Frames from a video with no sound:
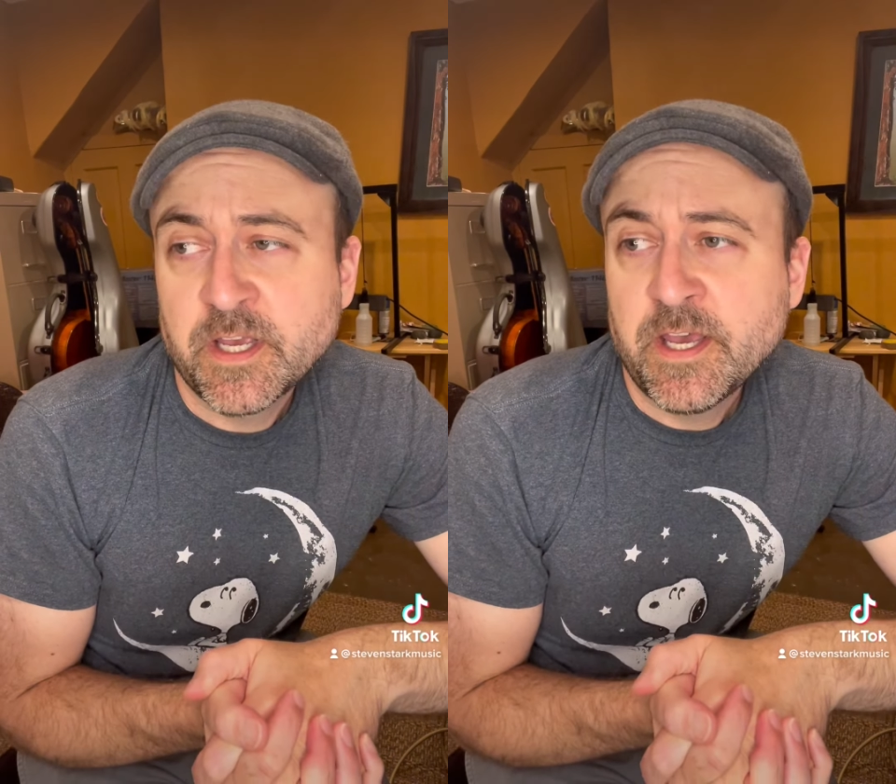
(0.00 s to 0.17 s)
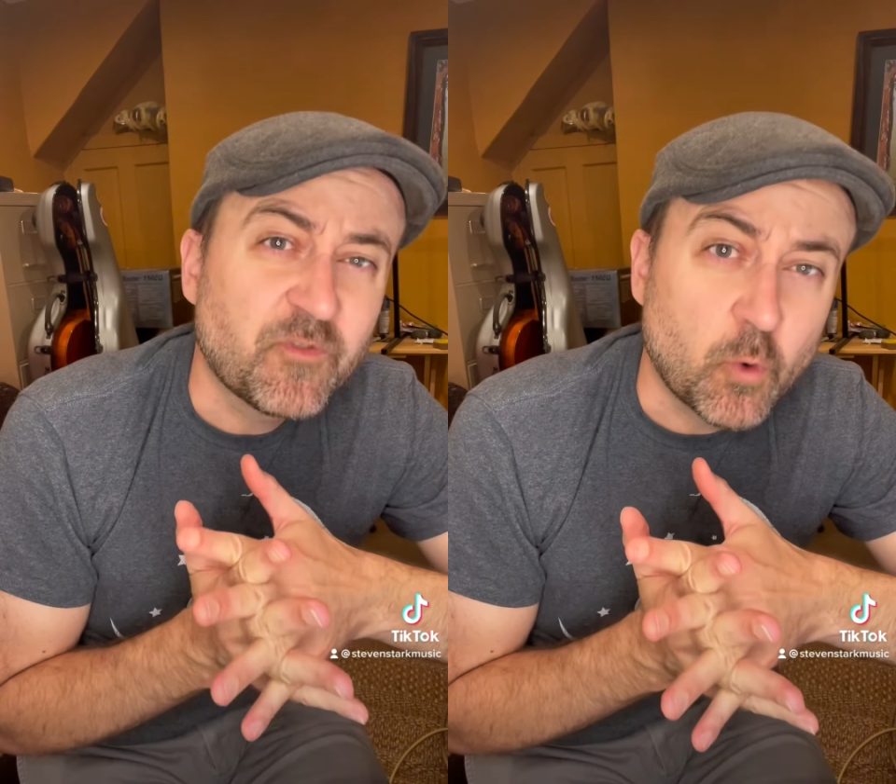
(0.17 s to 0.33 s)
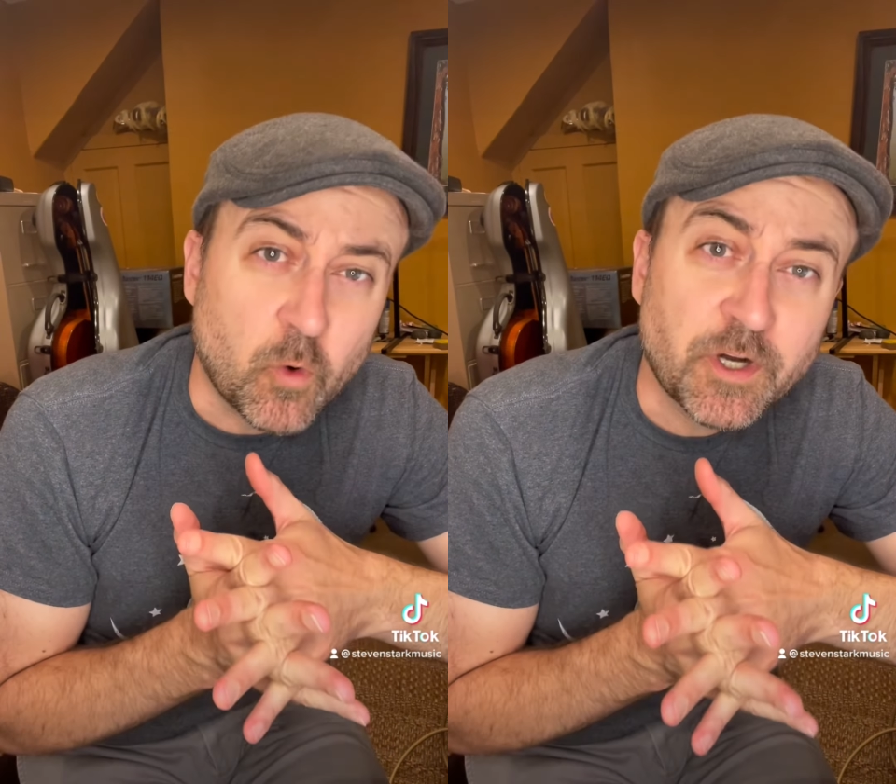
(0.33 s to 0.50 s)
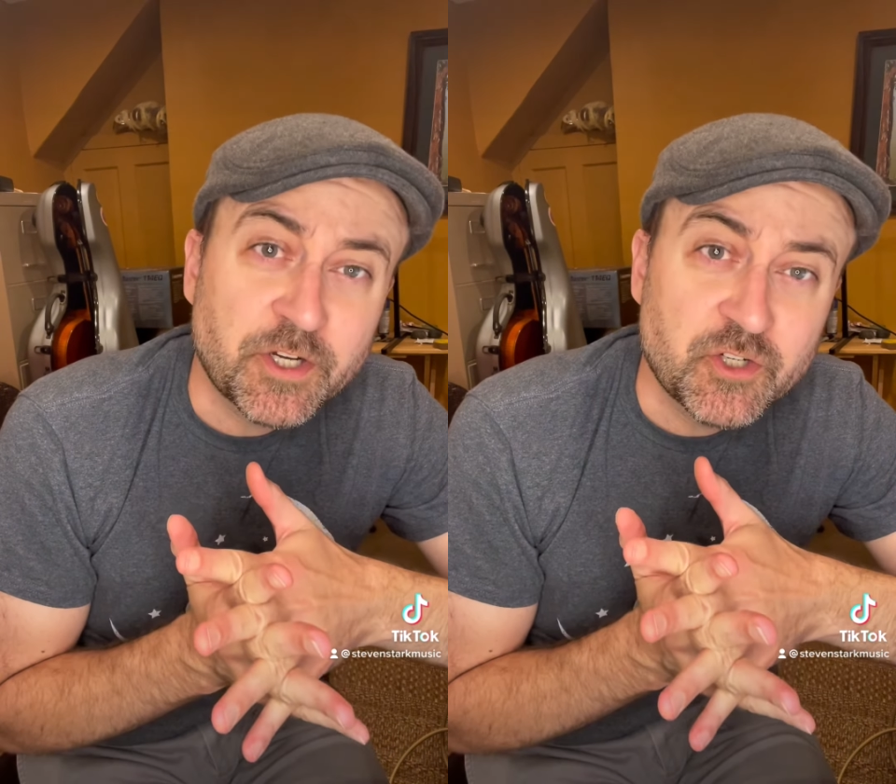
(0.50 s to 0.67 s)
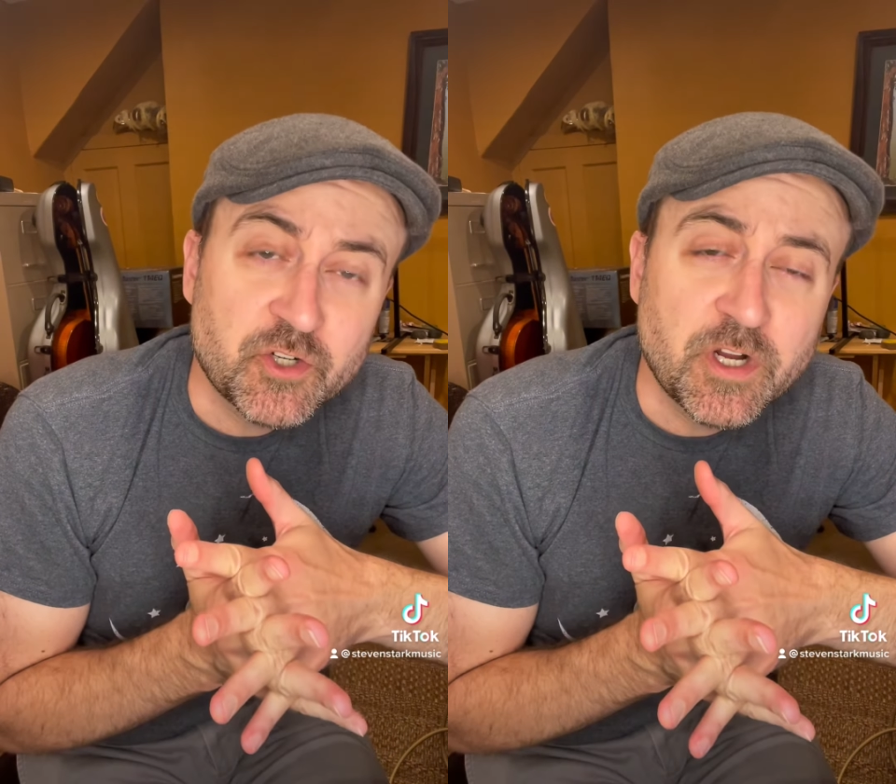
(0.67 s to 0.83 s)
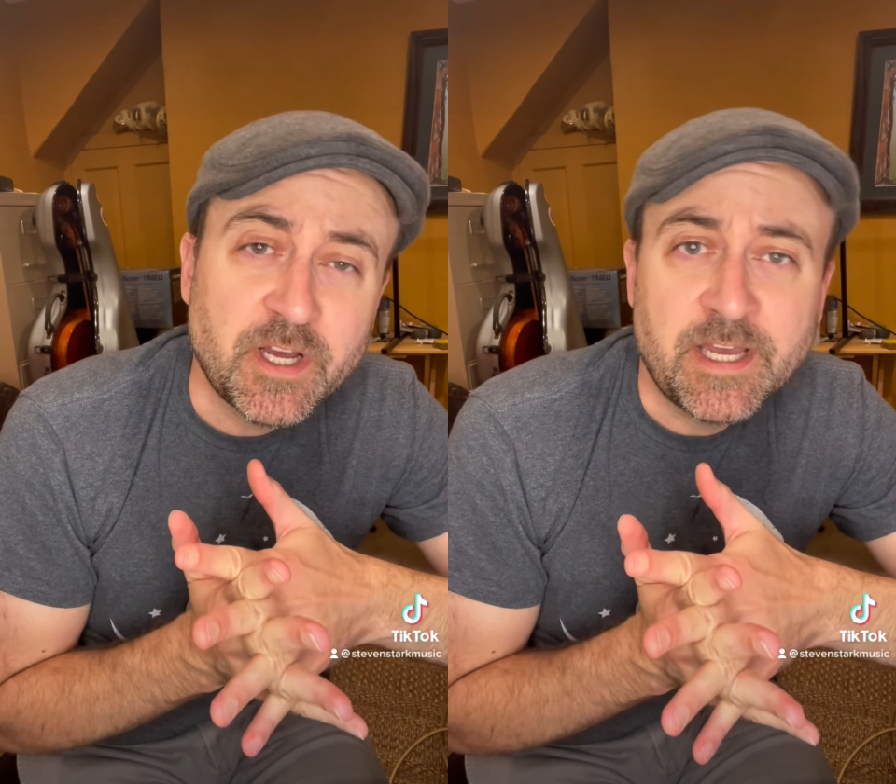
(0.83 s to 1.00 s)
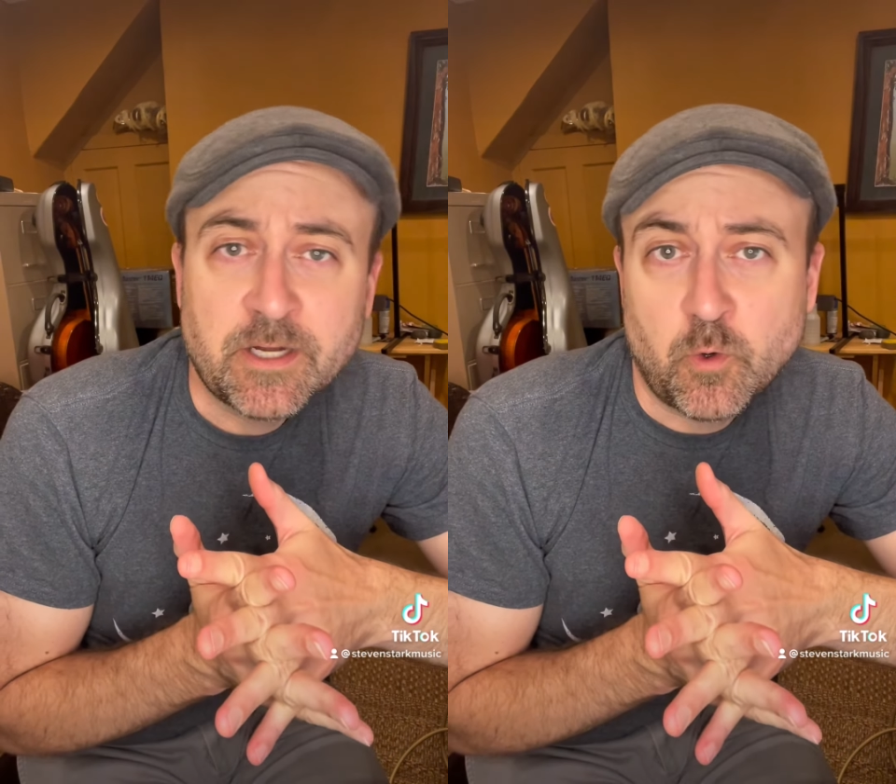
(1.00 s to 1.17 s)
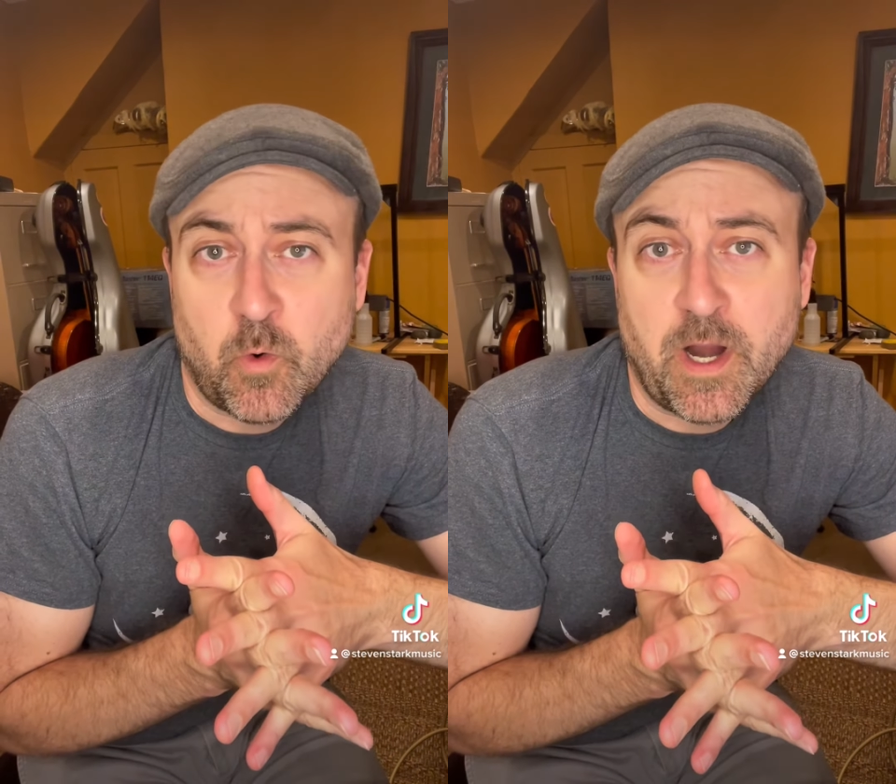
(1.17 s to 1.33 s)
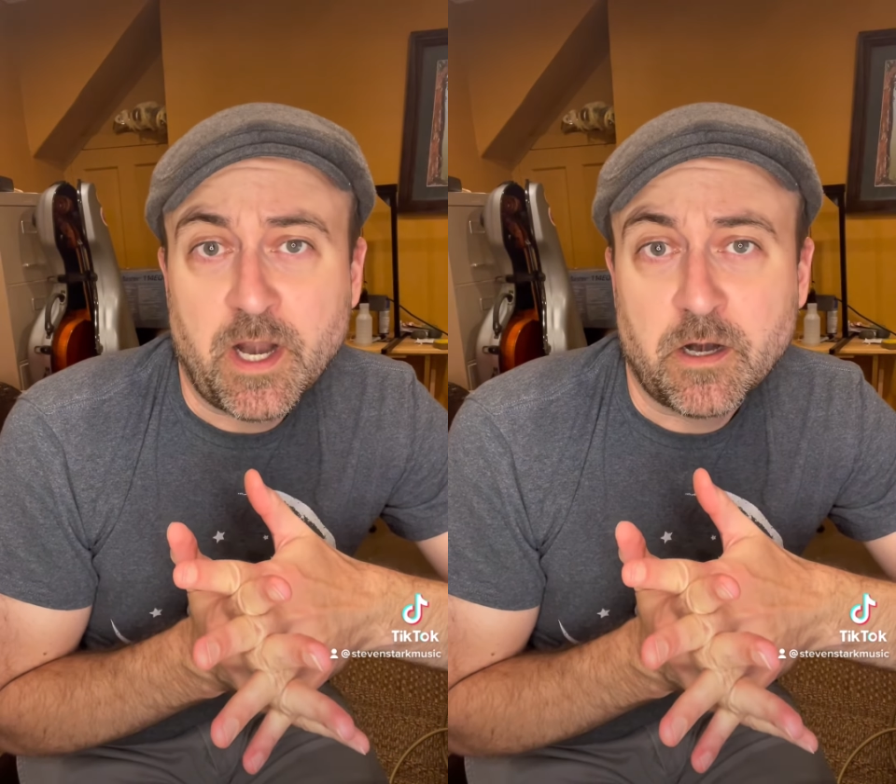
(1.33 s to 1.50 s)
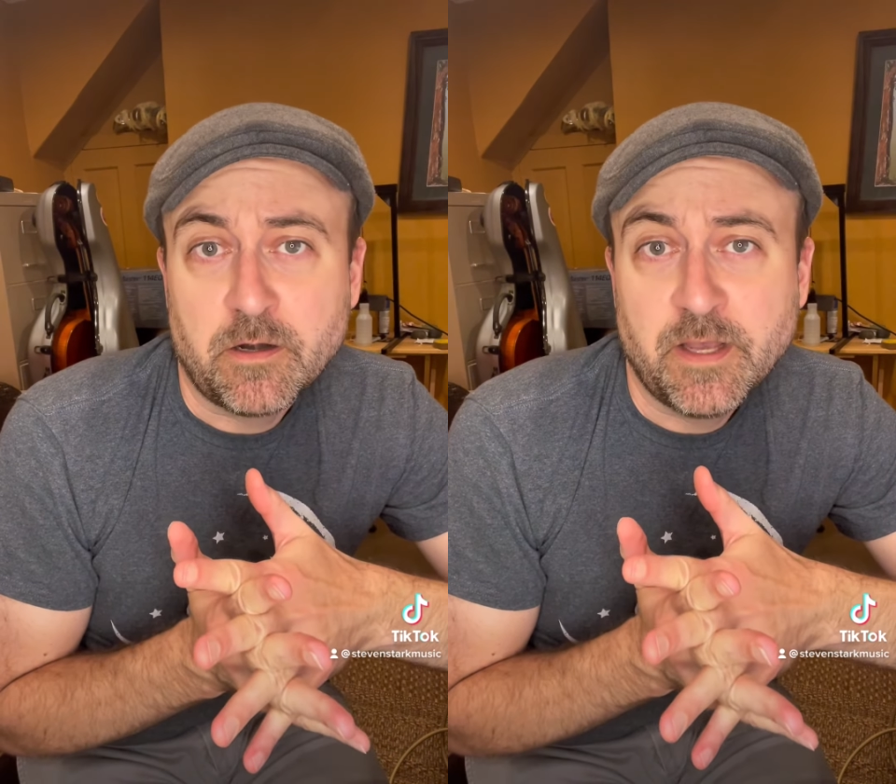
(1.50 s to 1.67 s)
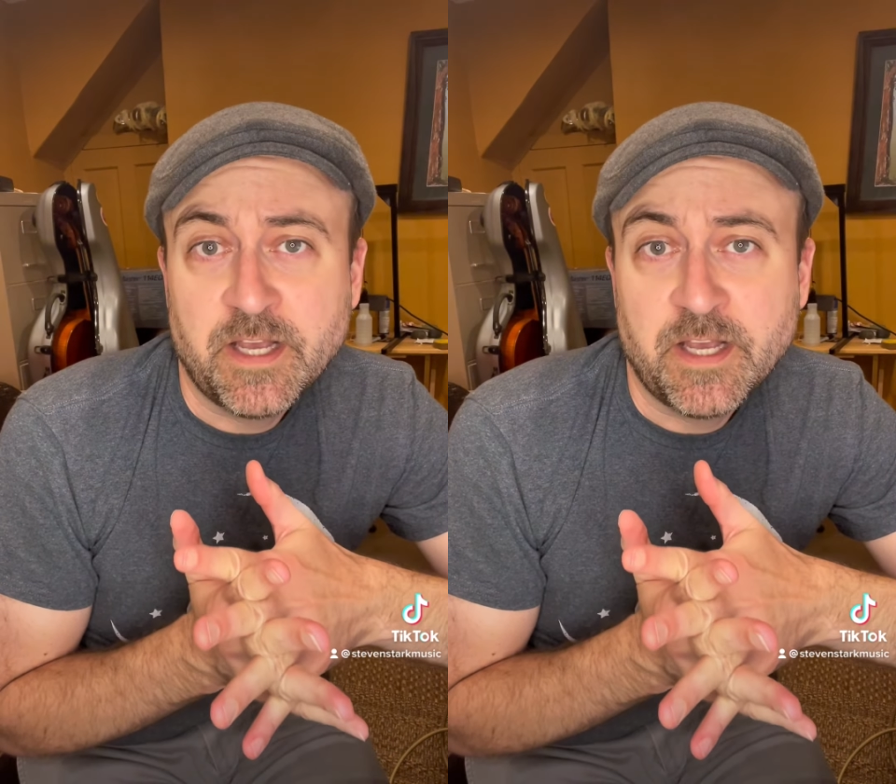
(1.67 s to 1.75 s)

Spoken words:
for orchestra and choir,